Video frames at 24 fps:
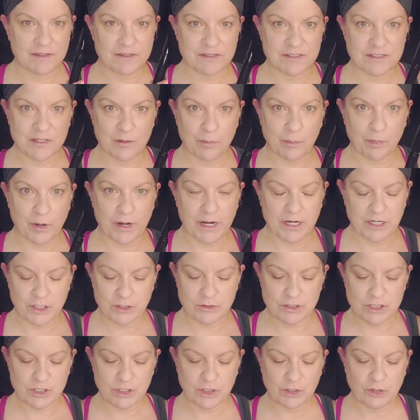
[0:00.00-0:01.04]
This is a brand
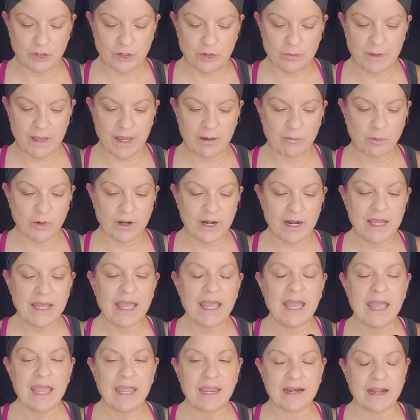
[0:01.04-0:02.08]
new tube, and what I
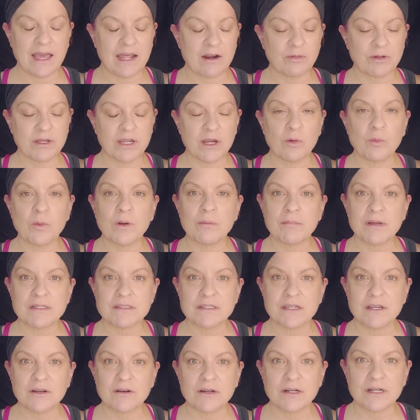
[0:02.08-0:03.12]
hate, I don't care what
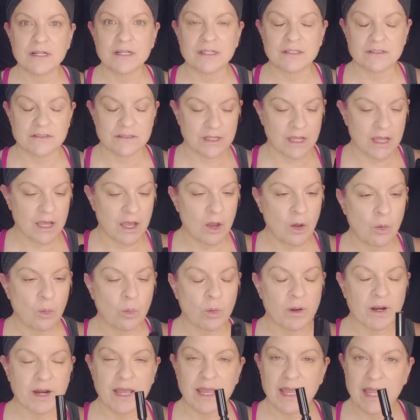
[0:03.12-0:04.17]
mascara it is,
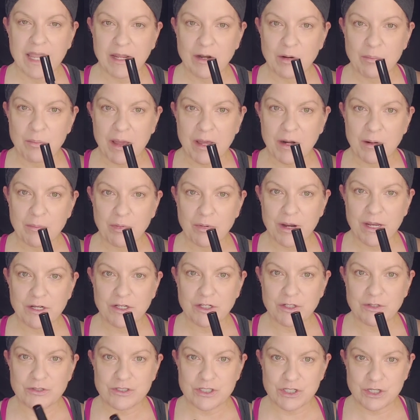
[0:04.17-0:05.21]
what I hate about a
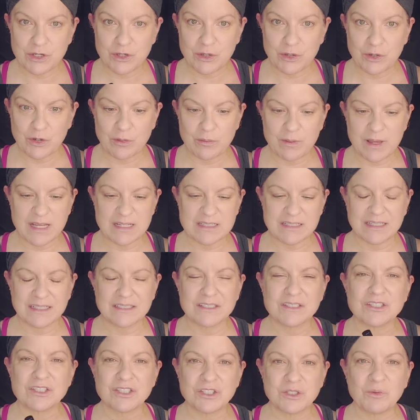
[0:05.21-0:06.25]
brand new tube is that
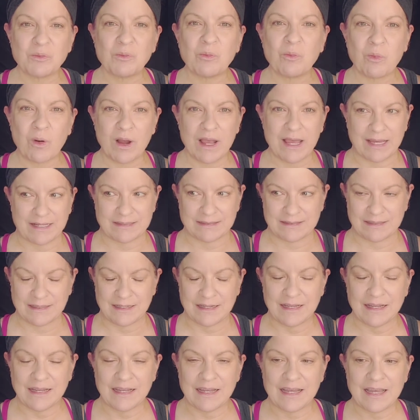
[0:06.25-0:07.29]
it's too wet.
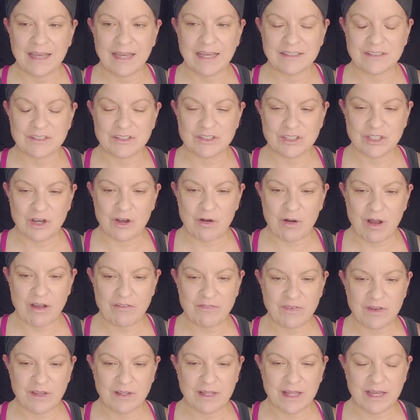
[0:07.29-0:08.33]
And so I
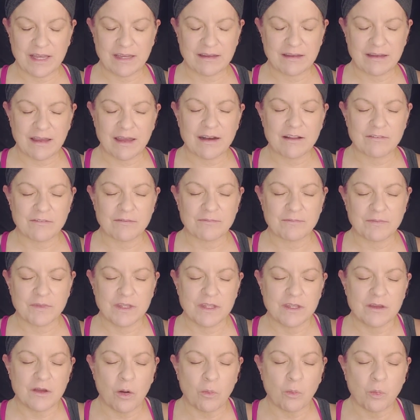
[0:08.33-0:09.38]
feel like, God,
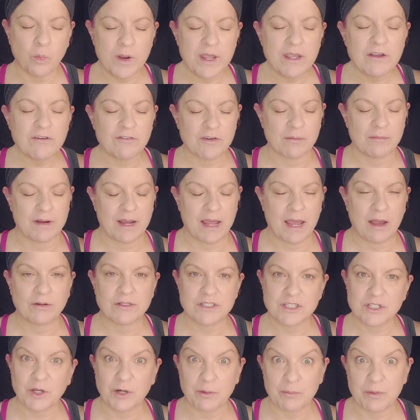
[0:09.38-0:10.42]
a week from now
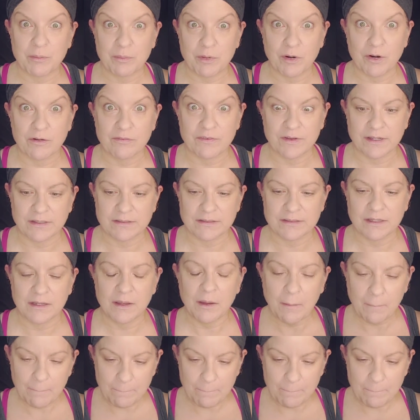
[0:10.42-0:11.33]
it's going to be perfect.